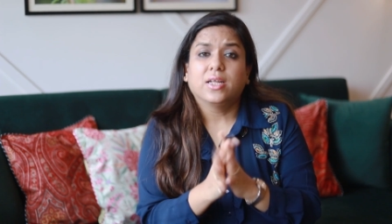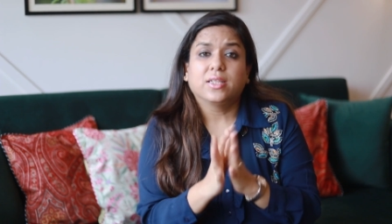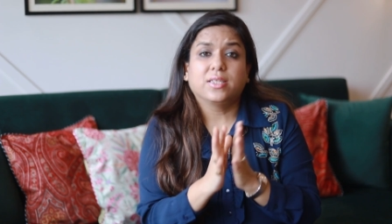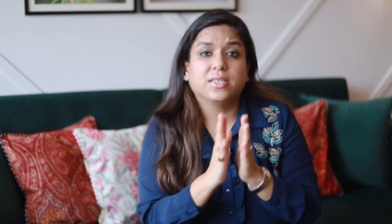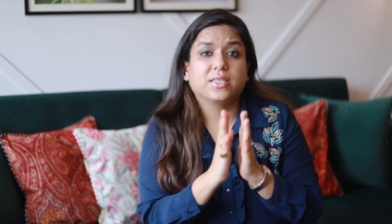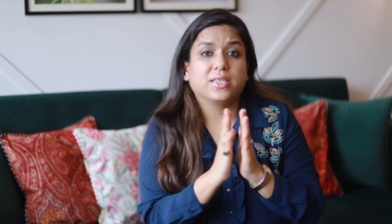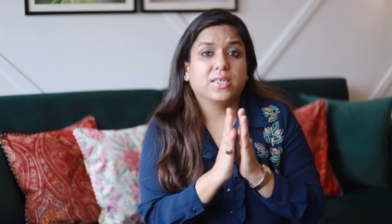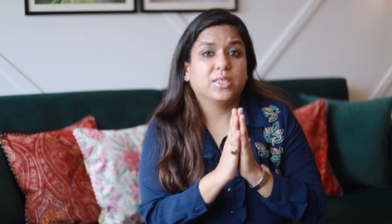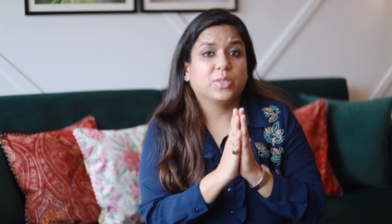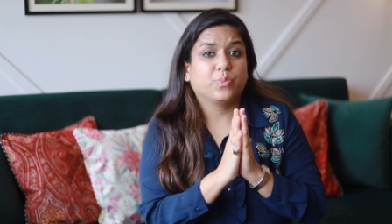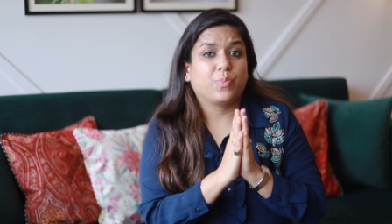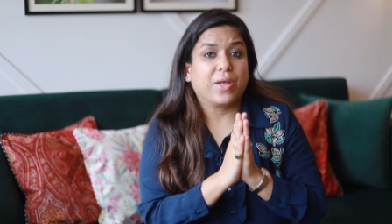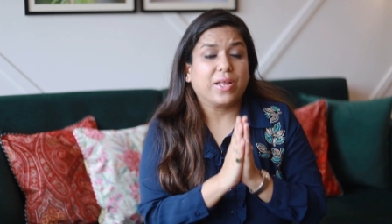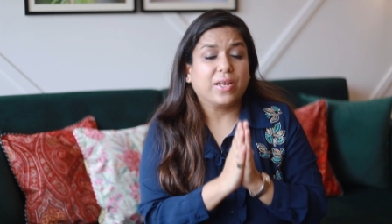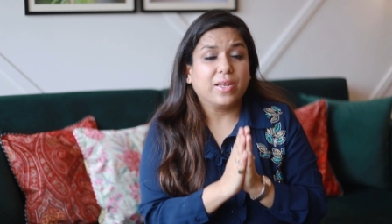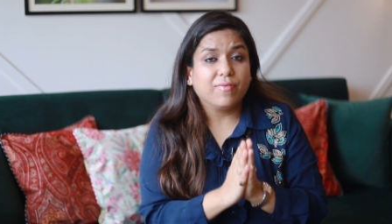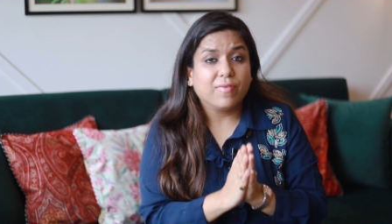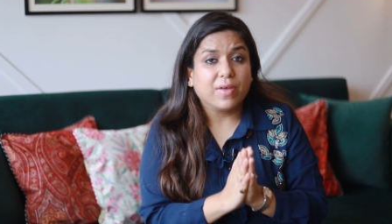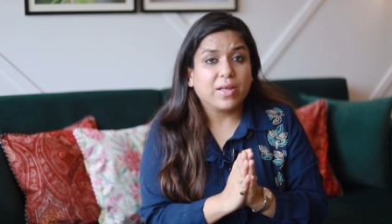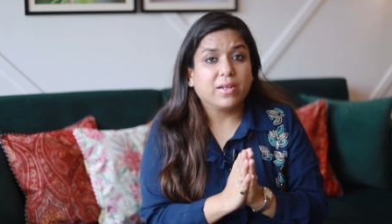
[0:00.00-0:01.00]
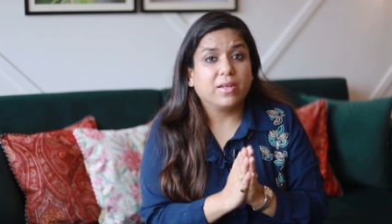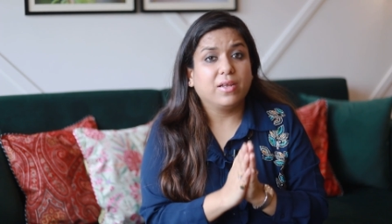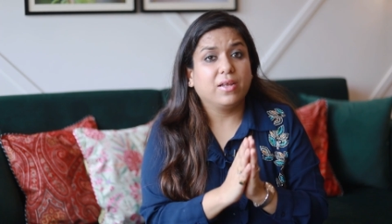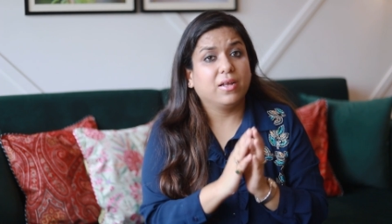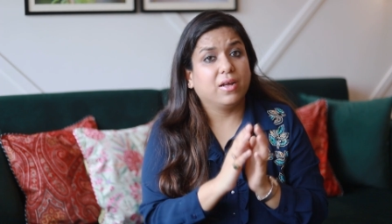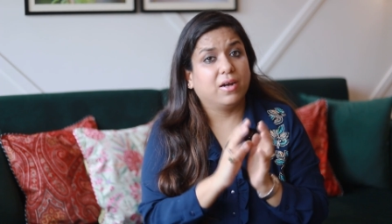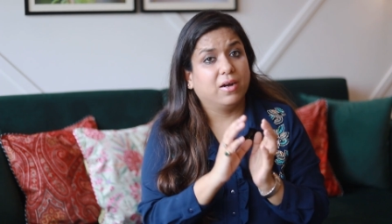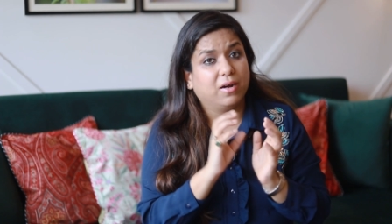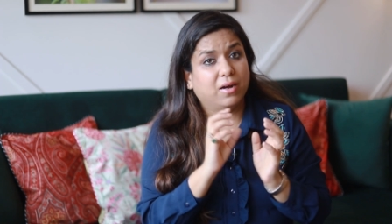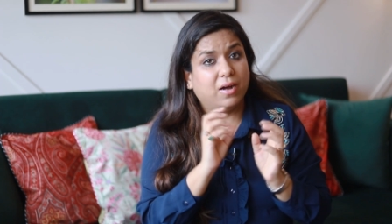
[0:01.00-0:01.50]
This is very very
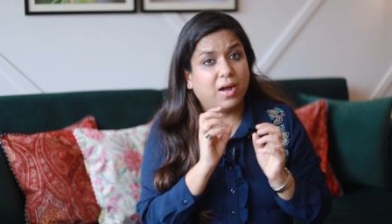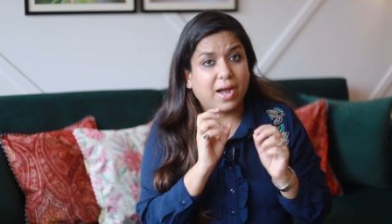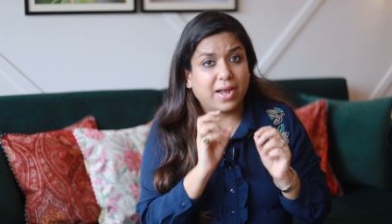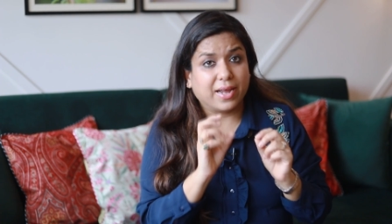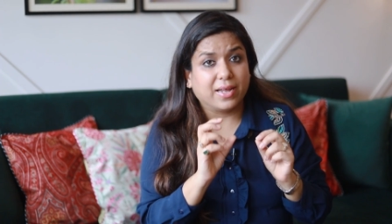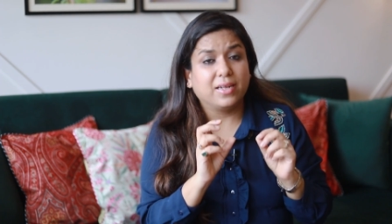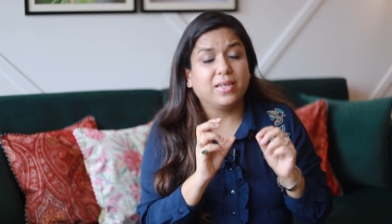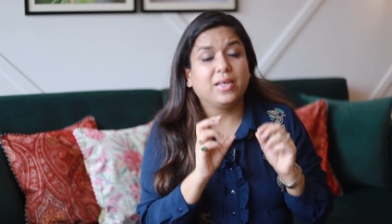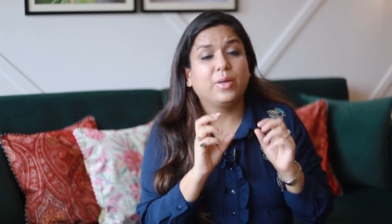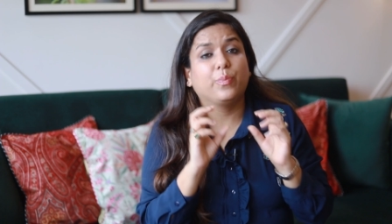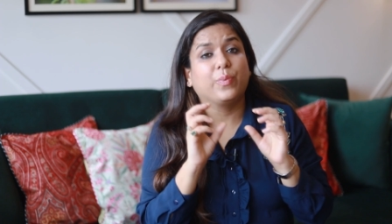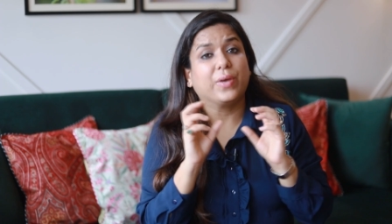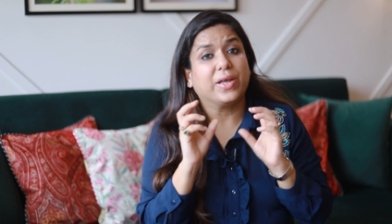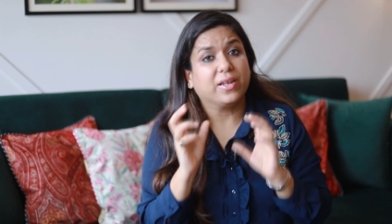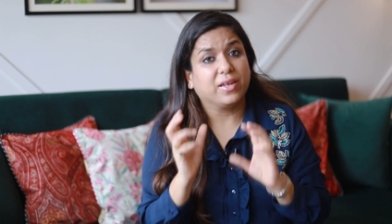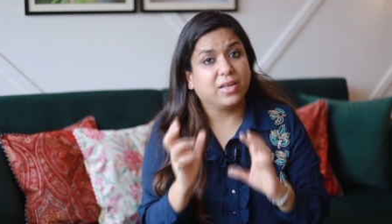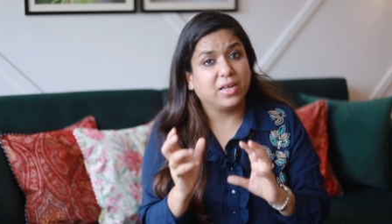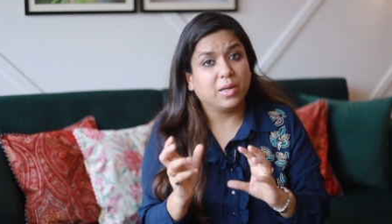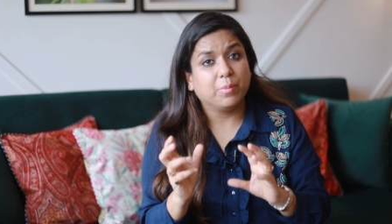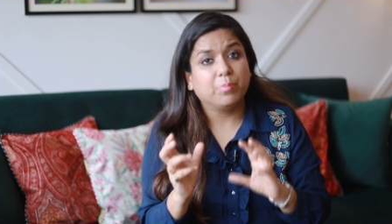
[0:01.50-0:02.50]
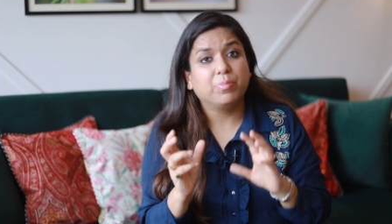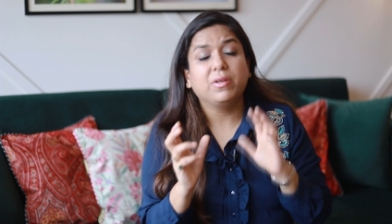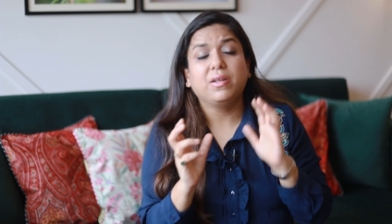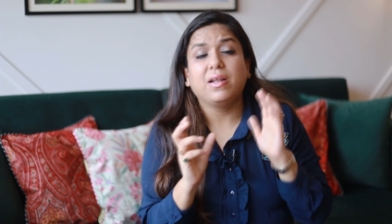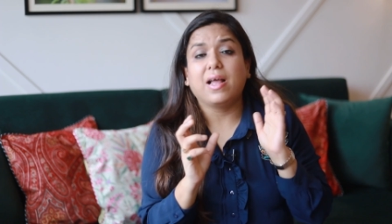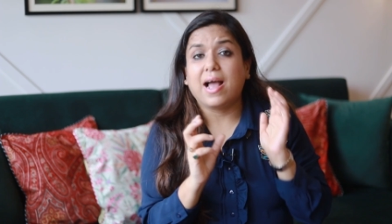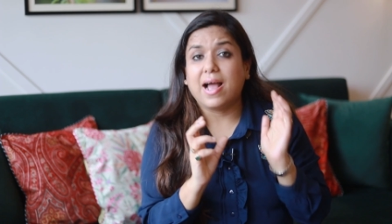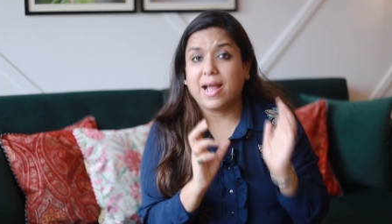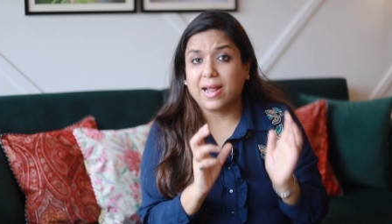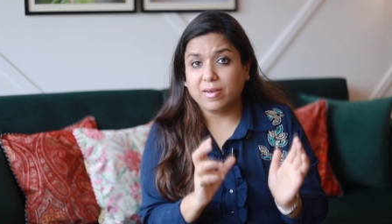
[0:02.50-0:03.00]
uh, highly
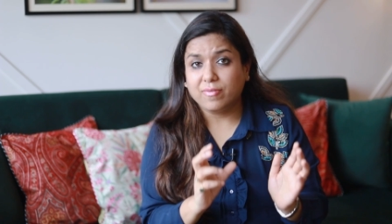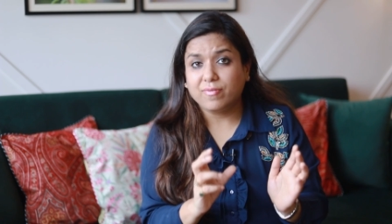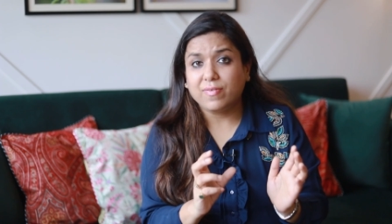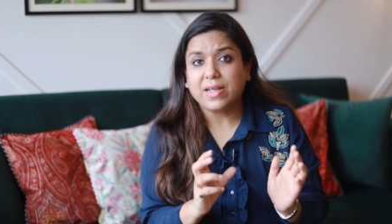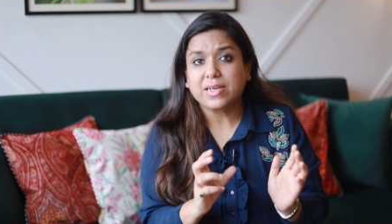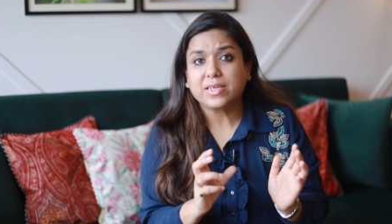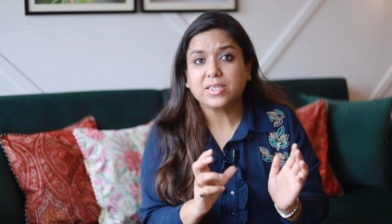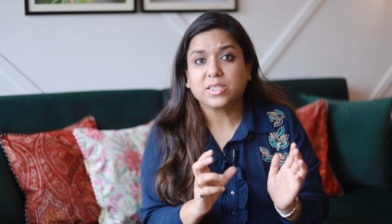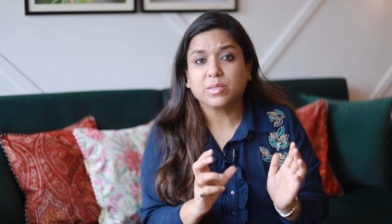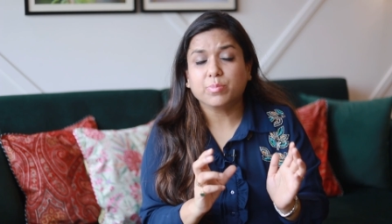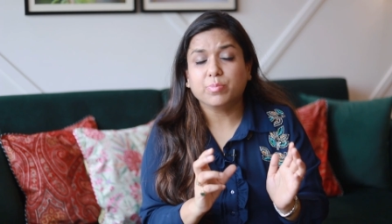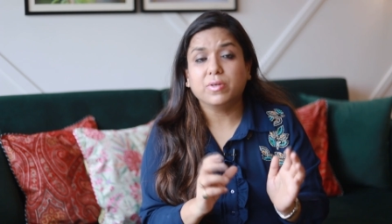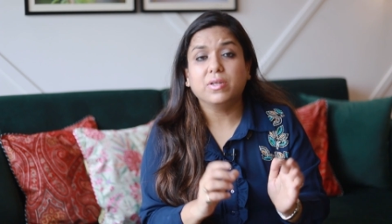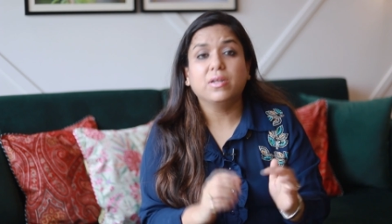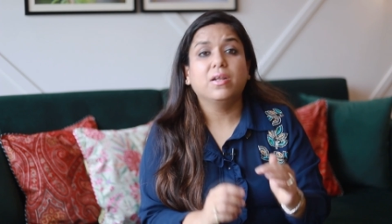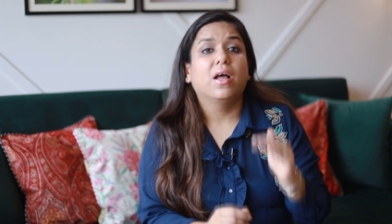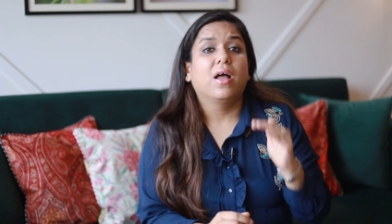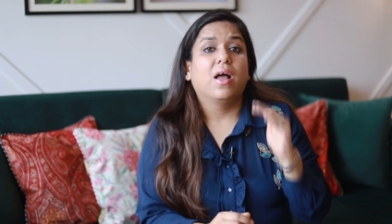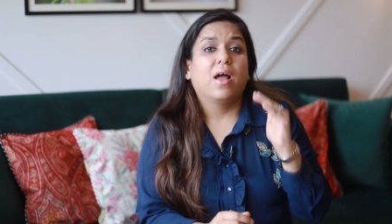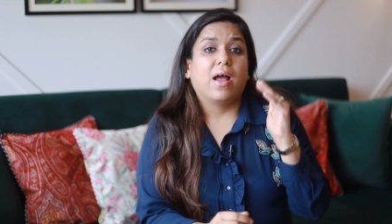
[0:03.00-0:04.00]
variable and flexible.